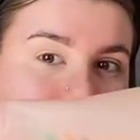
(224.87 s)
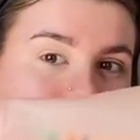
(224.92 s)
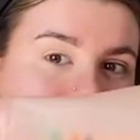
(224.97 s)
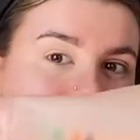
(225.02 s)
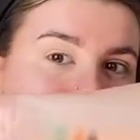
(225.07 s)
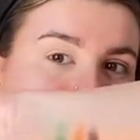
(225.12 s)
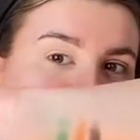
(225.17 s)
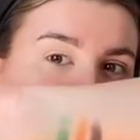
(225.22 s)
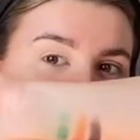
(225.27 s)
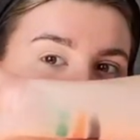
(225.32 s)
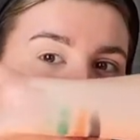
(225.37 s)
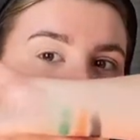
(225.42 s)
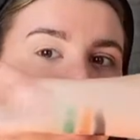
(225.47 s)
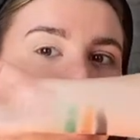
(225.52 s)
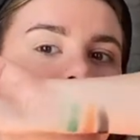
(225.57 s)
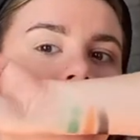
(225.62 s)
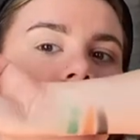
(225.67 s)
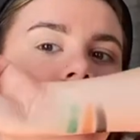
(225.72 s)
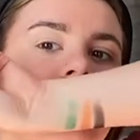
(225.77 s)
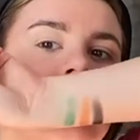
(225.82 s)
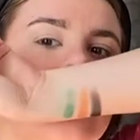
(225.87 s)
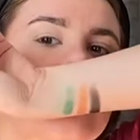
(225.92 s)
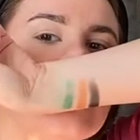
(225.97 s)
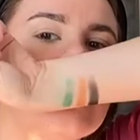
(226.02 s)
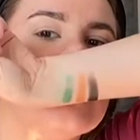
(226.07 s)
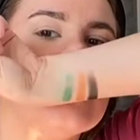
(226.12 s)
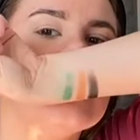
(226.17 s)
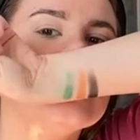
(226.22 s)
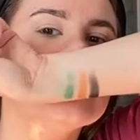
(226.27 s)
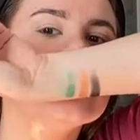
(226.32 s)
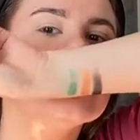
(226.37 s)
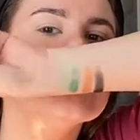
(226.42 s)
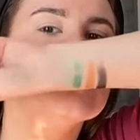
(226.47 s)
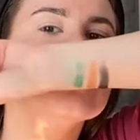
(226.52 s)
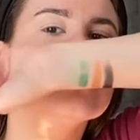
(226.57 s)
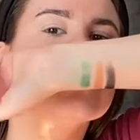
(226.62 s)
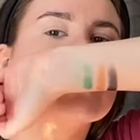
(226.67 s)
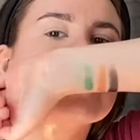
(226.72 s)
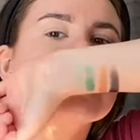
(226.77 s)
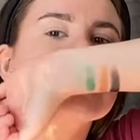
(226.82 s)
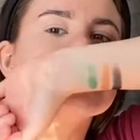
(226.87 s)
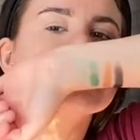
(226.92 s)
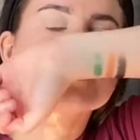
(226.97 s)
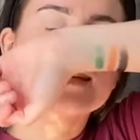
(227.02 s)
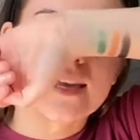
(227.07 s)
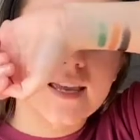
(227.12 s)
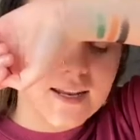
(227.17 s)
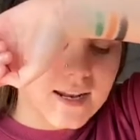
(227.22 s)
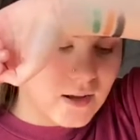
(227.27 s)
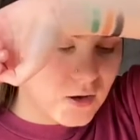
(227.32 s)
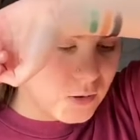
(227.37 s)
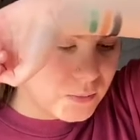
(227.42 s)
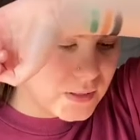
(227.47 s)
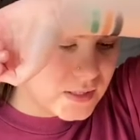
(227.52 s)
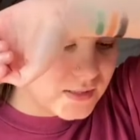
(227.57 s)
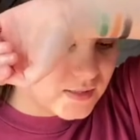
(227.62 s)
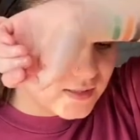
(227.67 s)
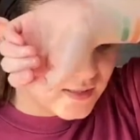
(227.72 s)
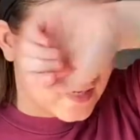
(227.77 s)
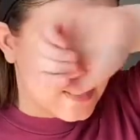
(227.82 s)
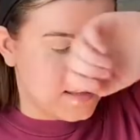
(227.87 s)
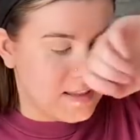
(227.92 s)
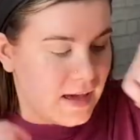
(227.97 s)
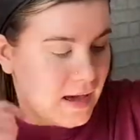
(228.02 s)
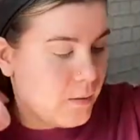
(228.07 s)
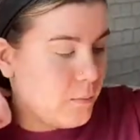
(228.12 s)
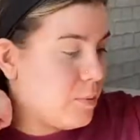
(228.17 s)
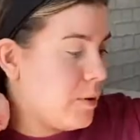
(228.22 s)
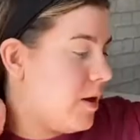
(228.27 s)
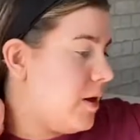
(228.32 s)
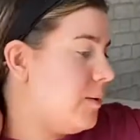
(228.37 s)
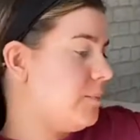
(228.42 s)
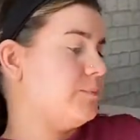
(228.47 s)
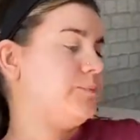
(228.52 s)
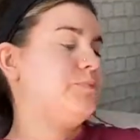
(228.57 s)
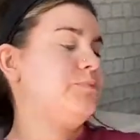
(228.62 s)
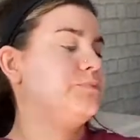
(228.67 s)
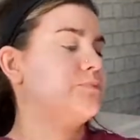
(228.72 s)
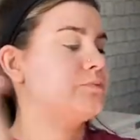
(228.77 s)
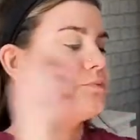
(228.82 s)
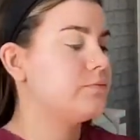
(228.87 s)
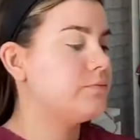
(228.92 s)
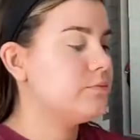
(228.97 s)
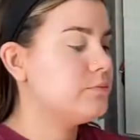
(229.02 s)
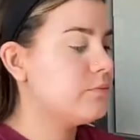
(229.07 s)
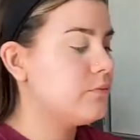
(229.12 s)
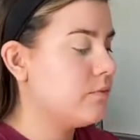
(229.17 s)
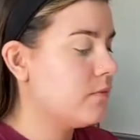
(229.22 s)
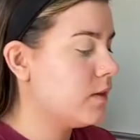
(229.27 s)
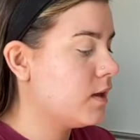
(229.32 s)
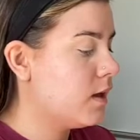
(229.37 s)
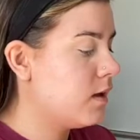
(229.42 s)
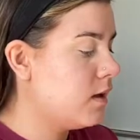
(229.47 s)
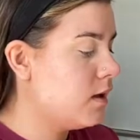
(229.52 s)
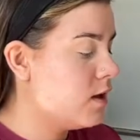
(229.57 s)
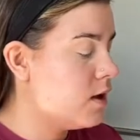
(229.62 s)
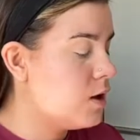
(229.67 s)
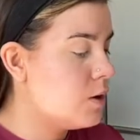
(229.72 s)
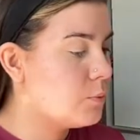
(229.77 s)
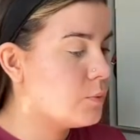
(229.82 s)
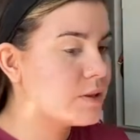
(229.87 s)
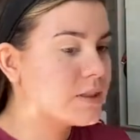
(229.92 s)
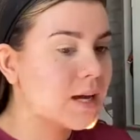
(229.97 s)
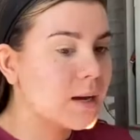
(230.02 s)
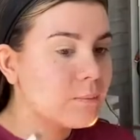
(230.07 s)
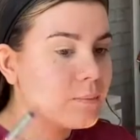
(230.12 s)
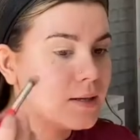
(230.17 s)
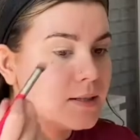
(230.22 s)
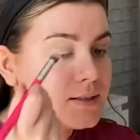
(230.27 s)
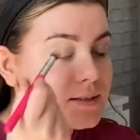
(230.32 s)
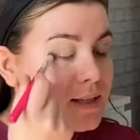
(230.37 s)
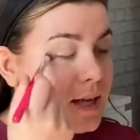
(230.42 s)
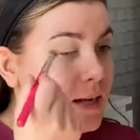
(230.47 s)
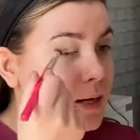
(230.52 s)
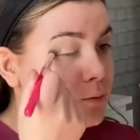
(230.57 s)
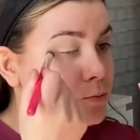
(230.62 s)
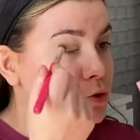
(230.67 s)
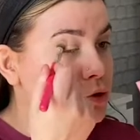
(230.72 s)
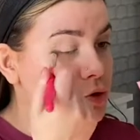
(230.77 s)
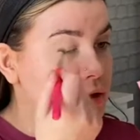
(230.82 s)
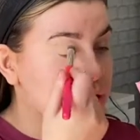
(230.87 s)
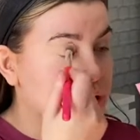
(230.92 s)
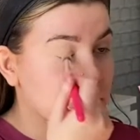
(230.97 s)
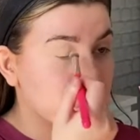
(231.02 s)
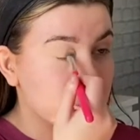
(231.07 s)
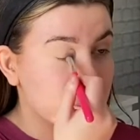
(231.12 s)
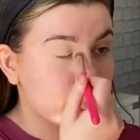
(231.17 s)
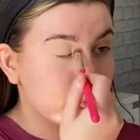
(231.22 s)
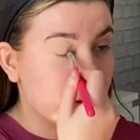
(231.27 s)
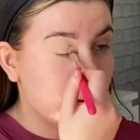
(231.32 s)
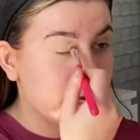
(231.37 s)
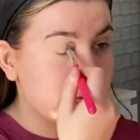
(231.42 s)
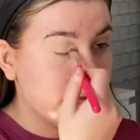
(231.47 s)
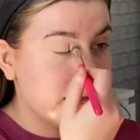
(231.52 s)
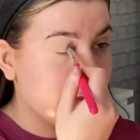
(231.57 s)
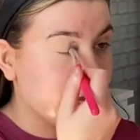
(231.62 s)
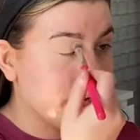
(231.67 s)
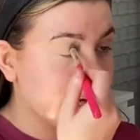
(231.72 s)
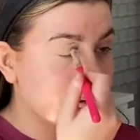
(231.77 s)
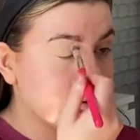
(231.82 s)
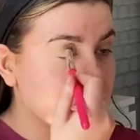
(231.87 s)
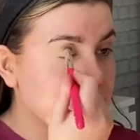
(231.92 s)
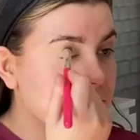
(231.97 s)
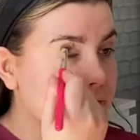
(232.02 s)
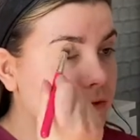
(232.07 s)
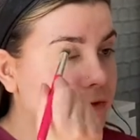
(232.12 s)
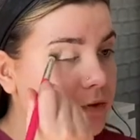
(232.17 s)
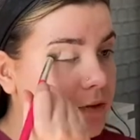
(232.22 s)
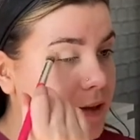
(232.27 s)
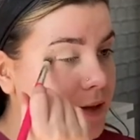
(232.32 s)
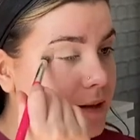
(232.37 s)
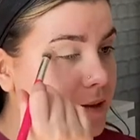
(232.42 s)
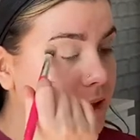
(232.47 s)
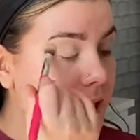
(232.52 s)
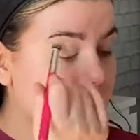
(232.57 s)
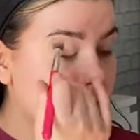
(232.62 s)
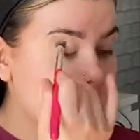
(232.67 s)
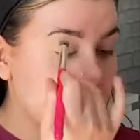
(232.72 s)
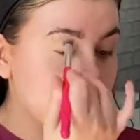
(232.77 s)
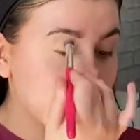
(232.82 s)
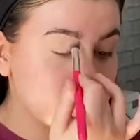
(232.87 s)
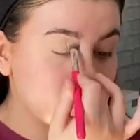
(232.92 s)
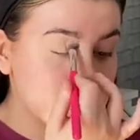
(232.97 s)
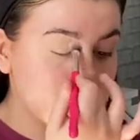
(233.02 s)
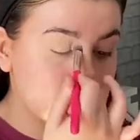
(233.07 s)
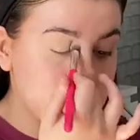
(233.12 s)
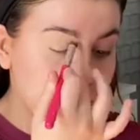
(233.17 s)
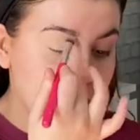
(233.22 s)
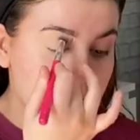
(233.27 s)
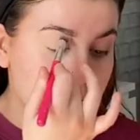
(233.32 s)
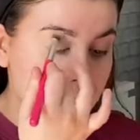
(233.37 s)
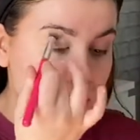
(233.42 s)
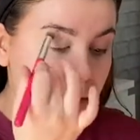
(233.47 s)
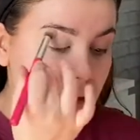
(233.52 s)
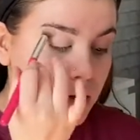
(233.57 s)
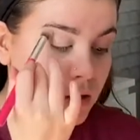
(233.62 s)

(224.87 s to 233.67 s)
this palette do look insane. I hope you can see that. But with that being said, I'm just going to jump right in. Feel like I want to do